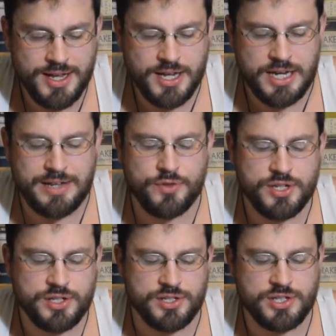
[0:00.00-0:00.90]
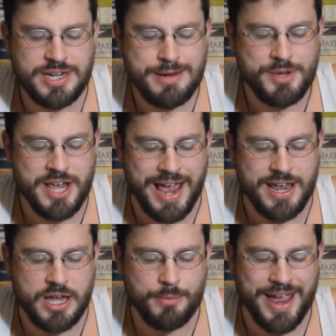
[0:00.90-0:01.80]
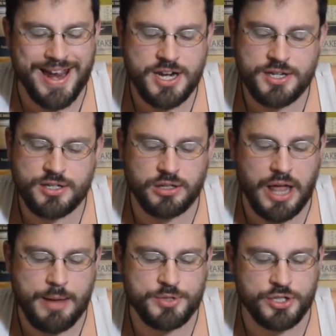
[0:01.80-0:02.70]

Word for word: In this steamy A M, Hades claps